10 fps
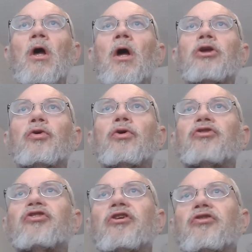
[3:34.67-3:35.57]
you could
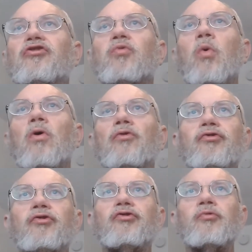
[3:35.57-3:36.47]
see
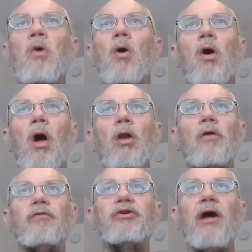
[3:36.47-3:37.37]
swirls of smoke all
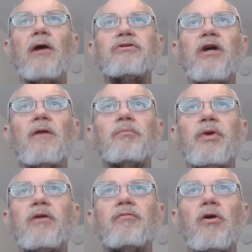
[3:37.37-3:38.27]
over downtown
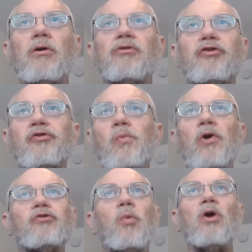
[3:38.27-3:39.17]
Beaverton,
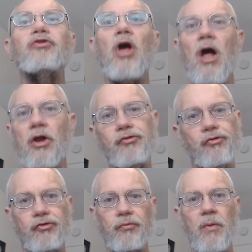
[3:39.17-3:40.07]
which was
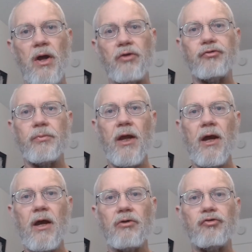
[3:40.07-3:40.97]
hundreds of miles from the
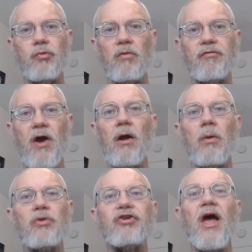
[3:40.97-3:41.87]
actual fire. It
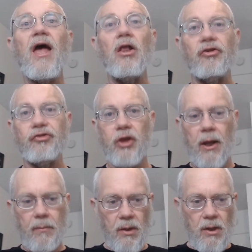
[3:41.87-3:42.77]
was a
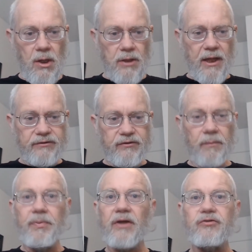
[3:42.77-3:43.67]
hellscape. That's the
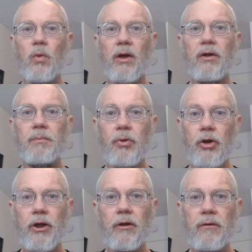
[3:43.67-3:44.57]
best way to put it.